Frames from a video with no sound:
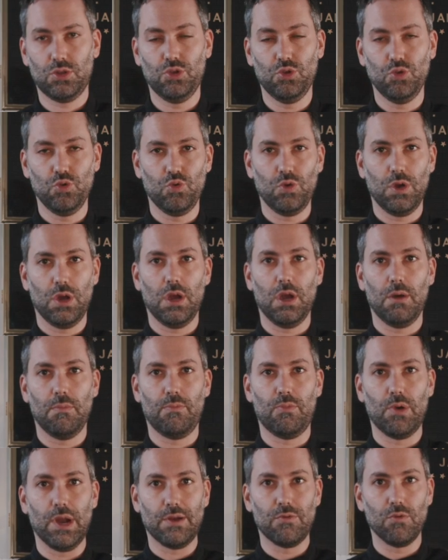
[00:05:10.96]
to a
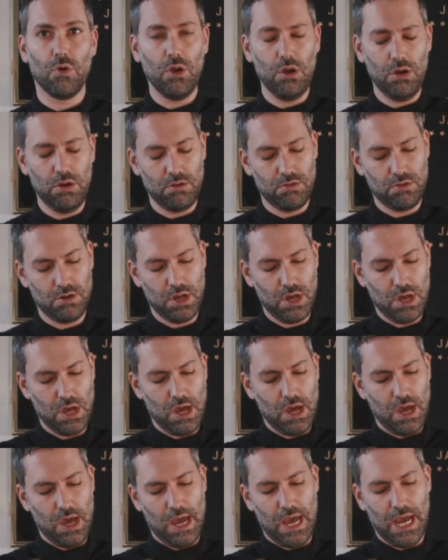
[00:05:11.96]
bread roll
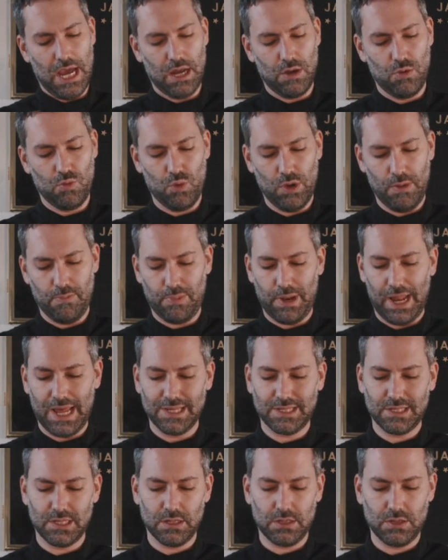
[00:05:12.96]
and we
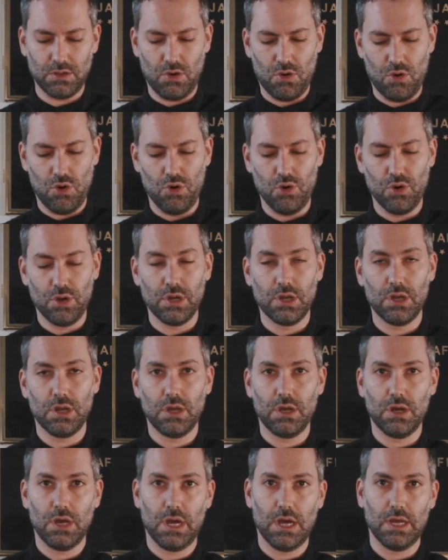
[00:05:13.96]
place it on
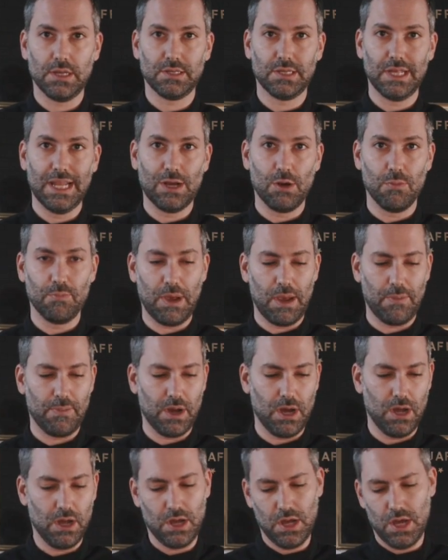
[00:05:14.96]
silicone
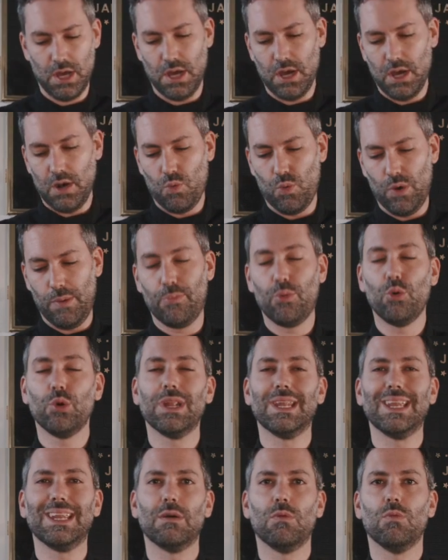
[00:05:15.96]
paper. We put
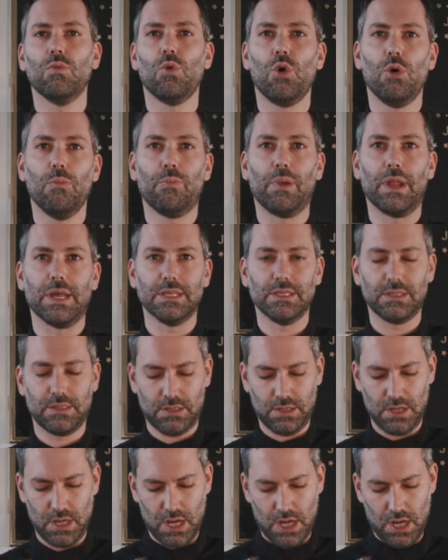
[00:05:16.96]
it in a warm
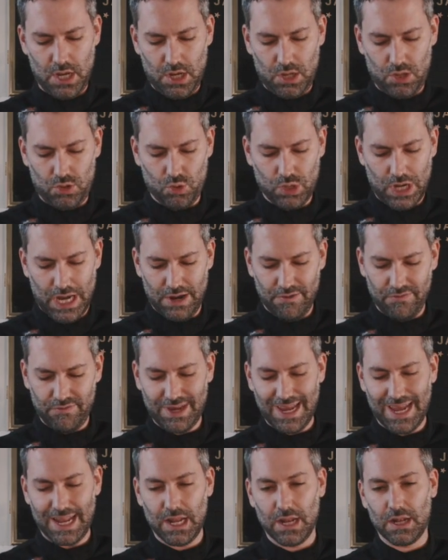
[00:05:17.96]
place to kind of
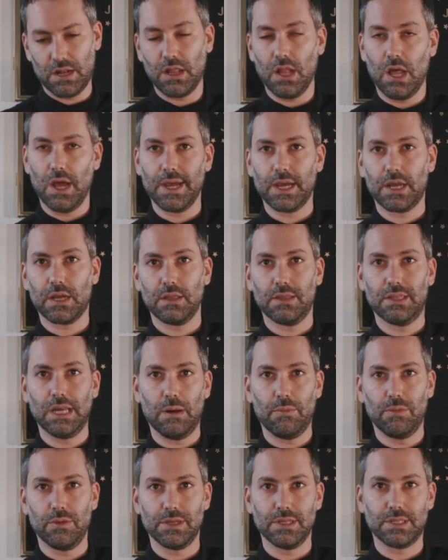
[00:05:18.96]
get it like
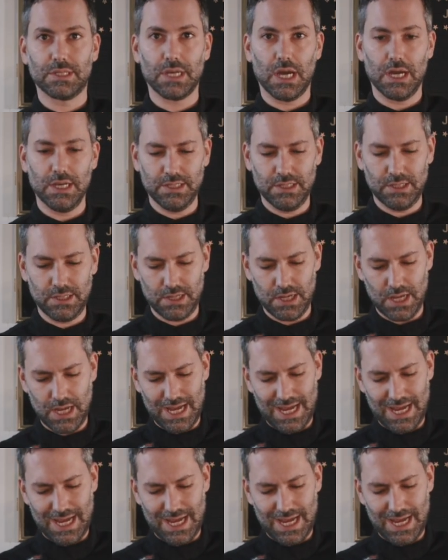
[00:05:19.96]
double its size.